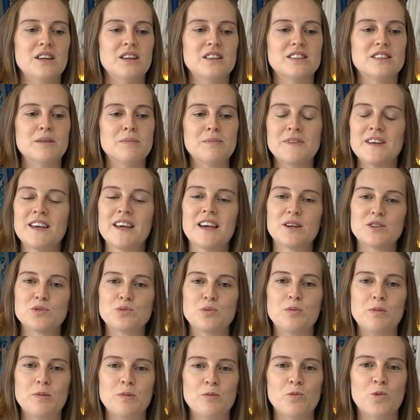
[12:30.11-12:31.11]
Something
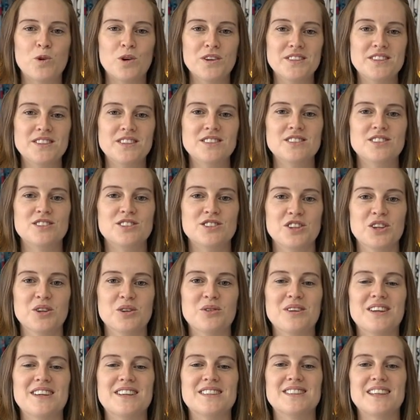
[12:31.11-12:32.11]
else we've been wanting to
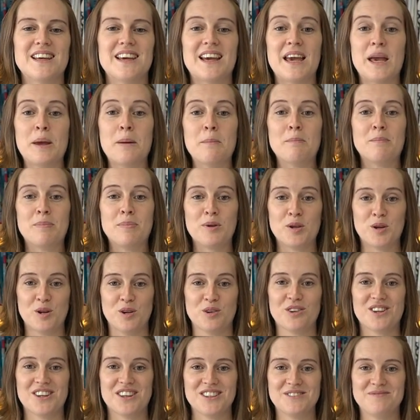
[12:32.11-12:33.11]
do is a
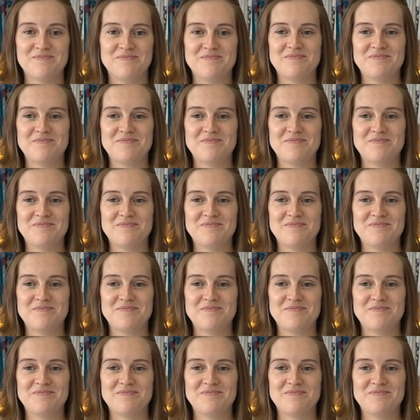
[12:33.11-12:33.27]
blog.